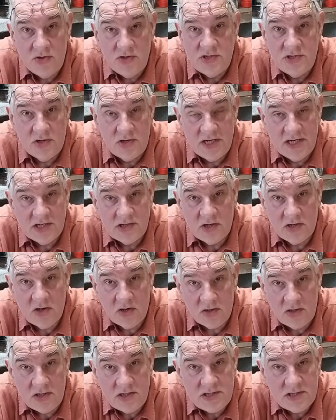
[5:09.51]
use your laser
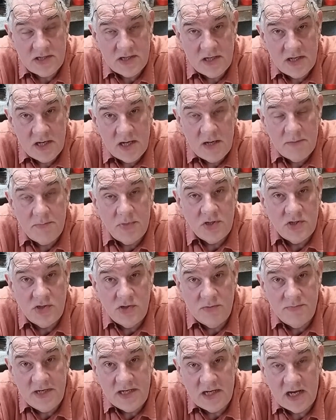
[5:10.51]
cutters. But
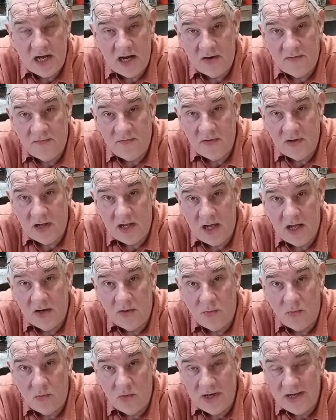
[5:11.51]
do be careful
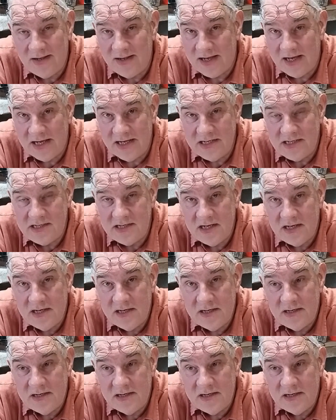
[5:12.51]
and realise